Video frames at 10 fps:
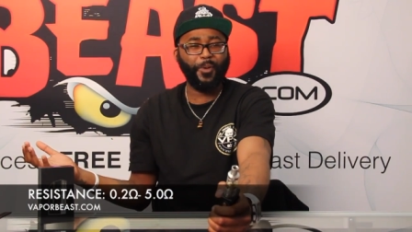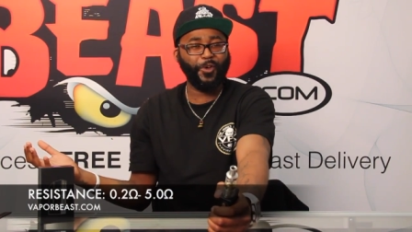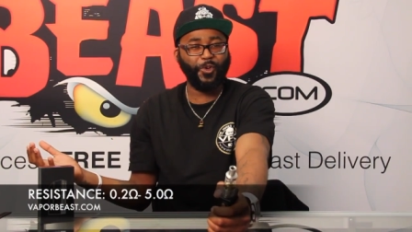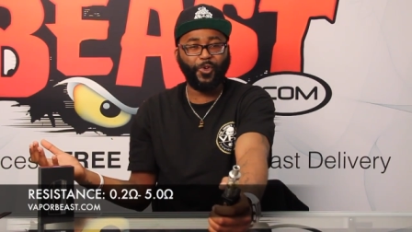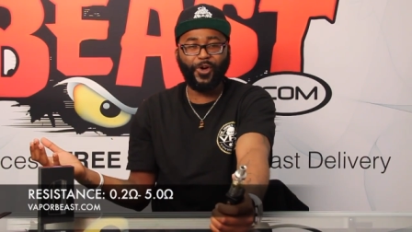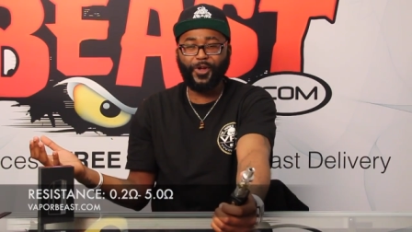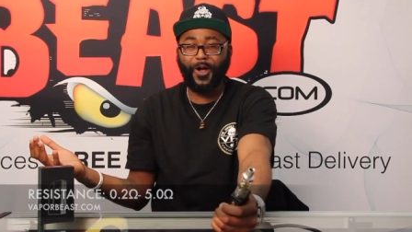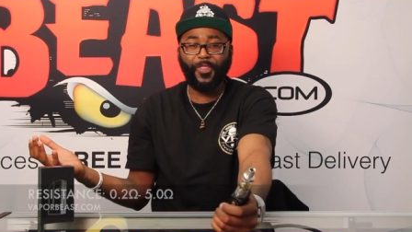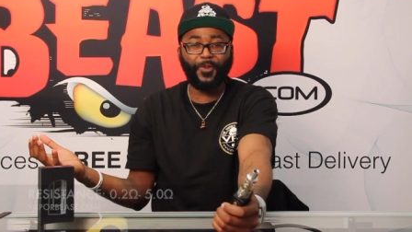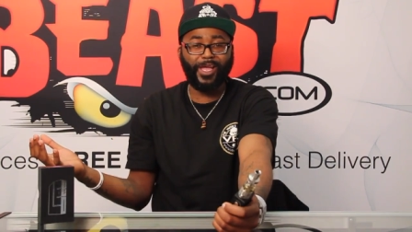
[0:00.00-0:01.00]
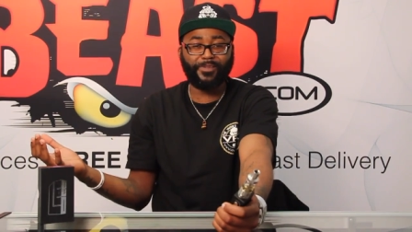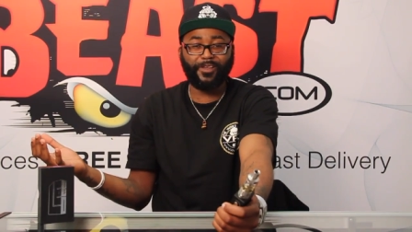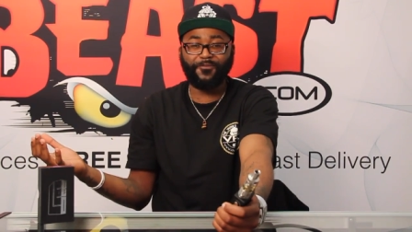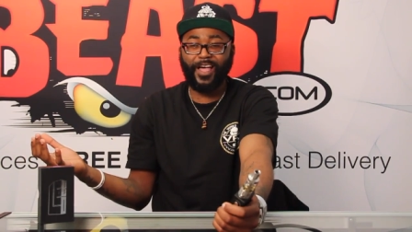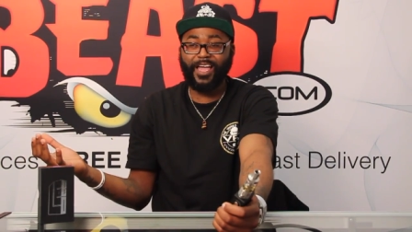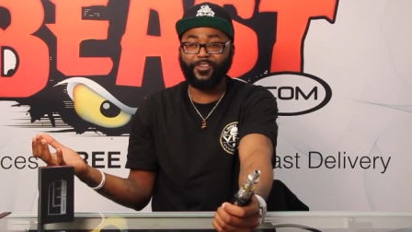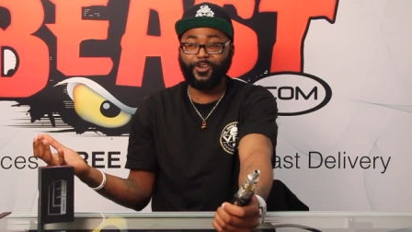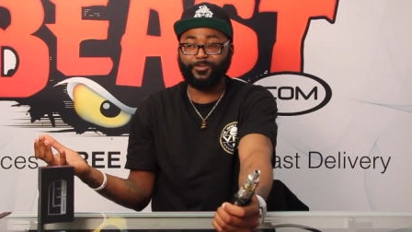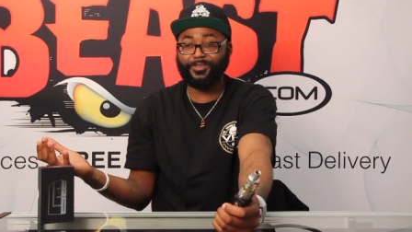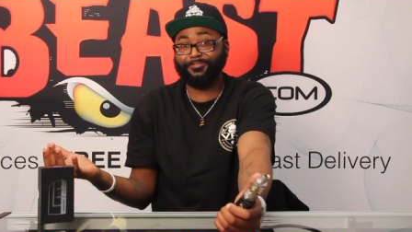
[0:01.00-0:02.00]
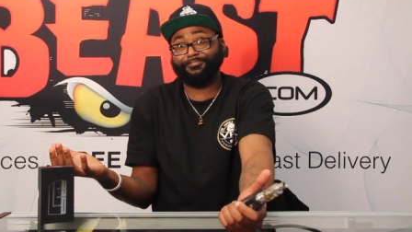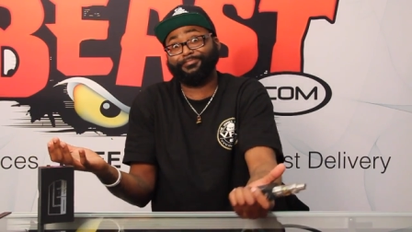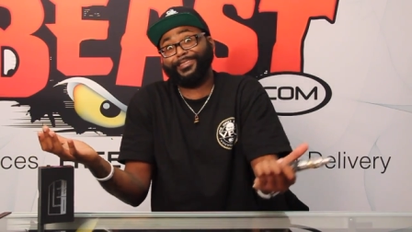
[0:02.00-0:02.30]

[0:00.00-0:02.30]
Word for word: go to coil all the way up to 5 ohms?